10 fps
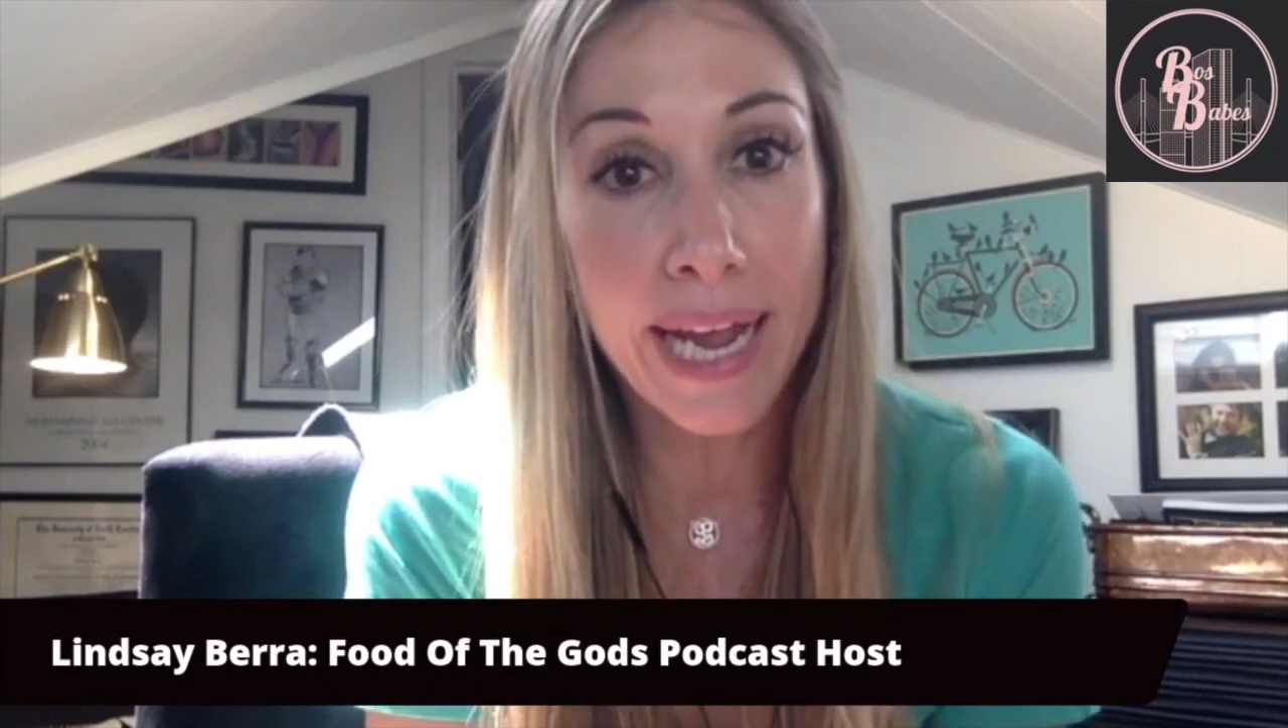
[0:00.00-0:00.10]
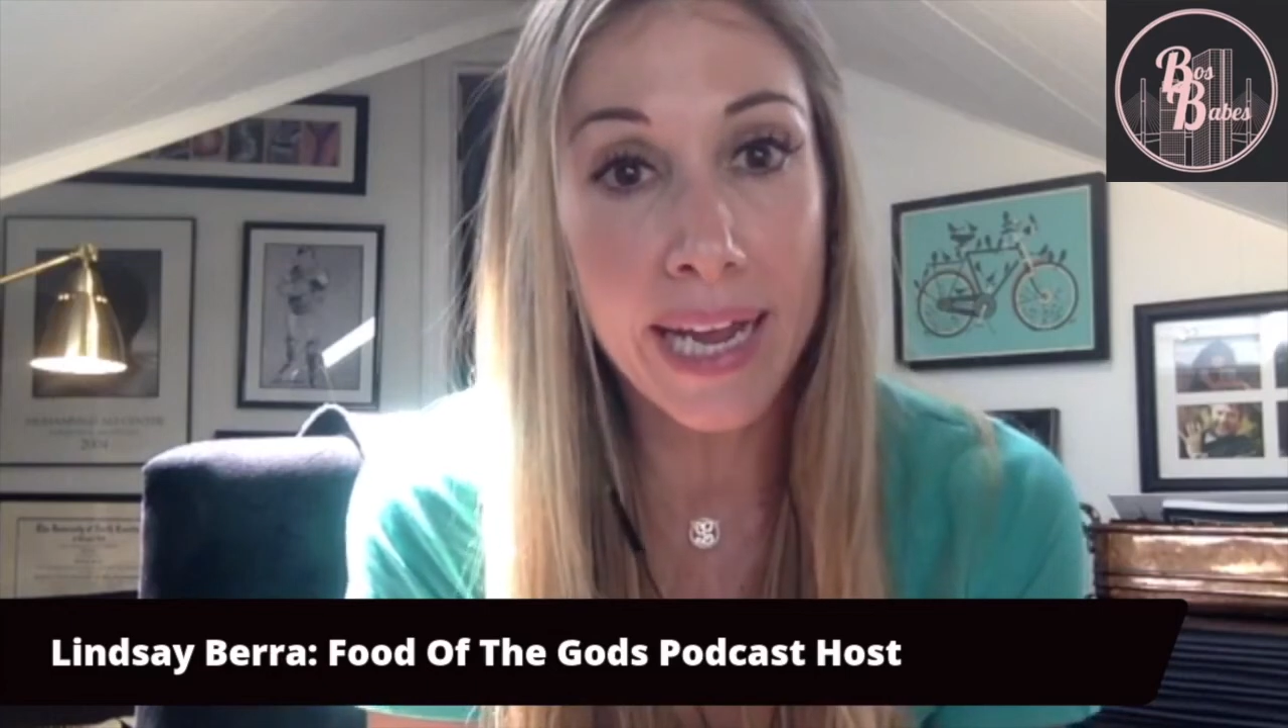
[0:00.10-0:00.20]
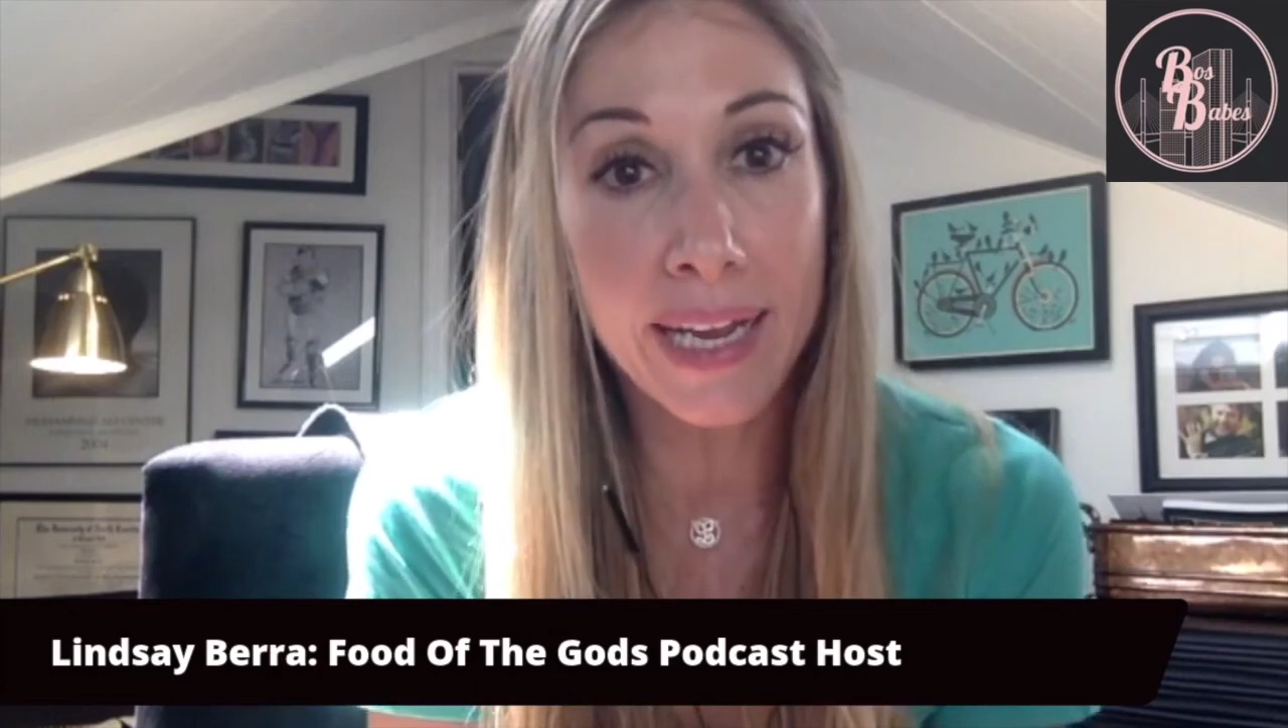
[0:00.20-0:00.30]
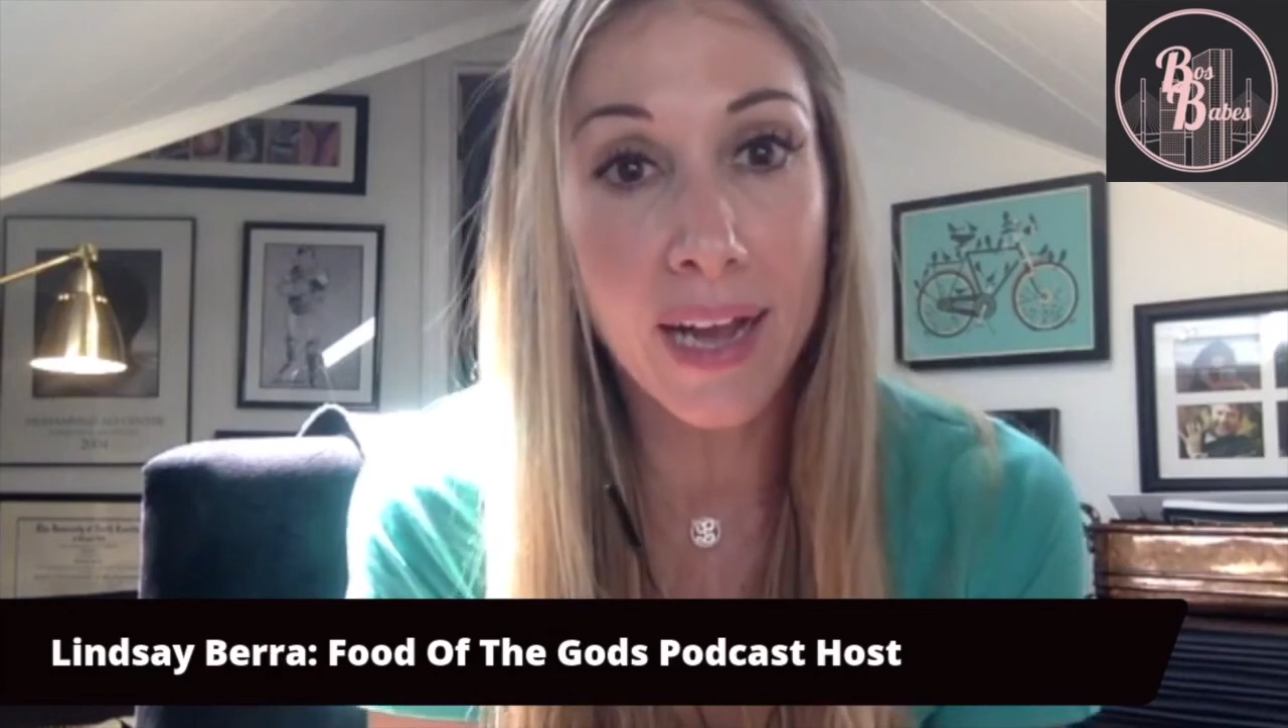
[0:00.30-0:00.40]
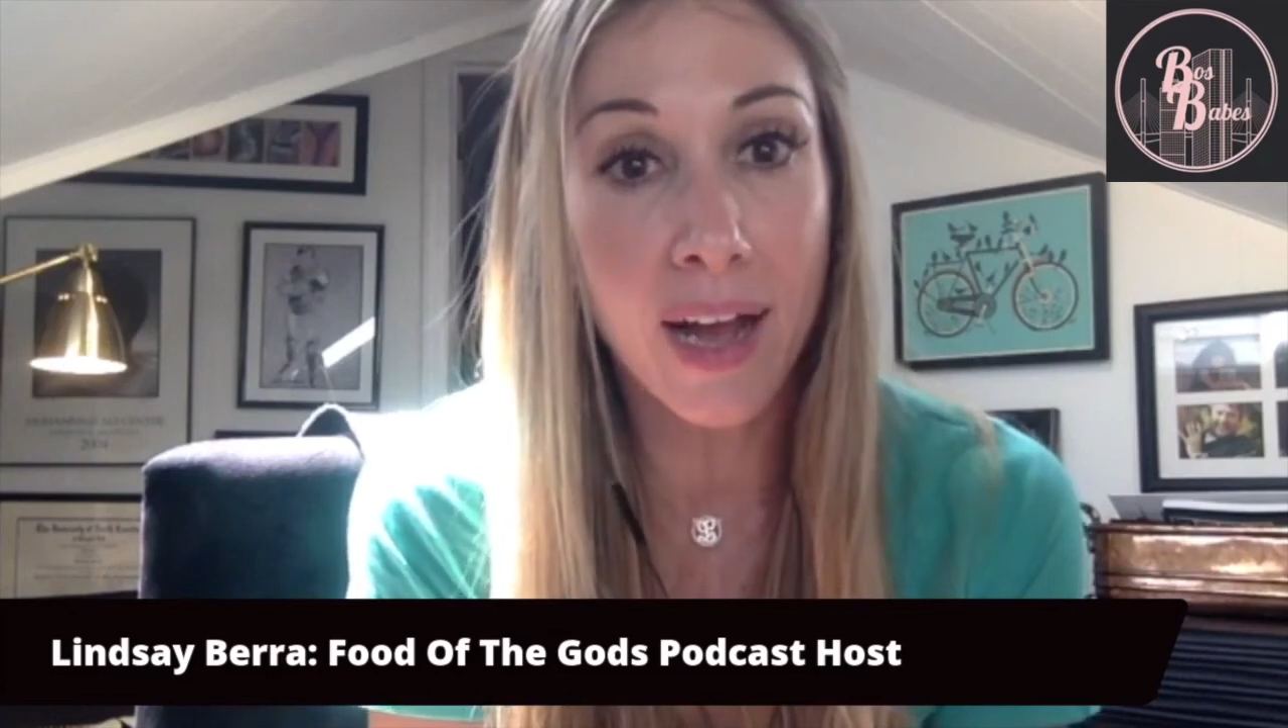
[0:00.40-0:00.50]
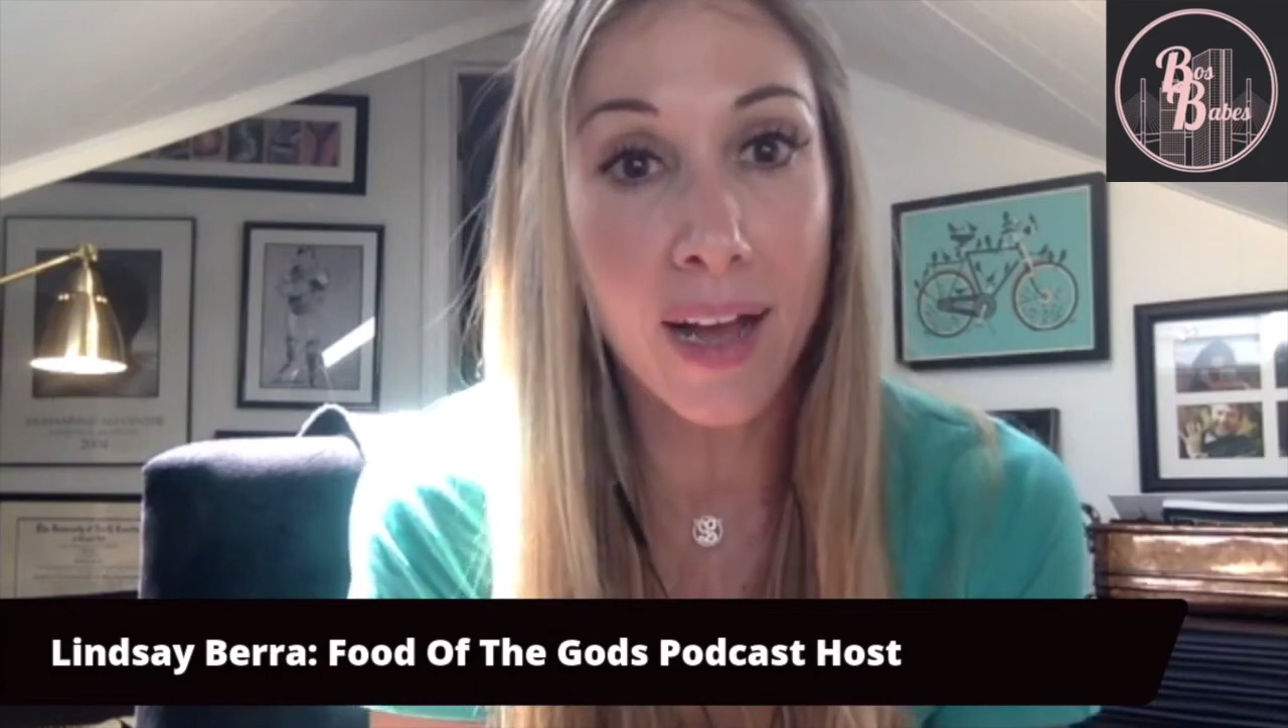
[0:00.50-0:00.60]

a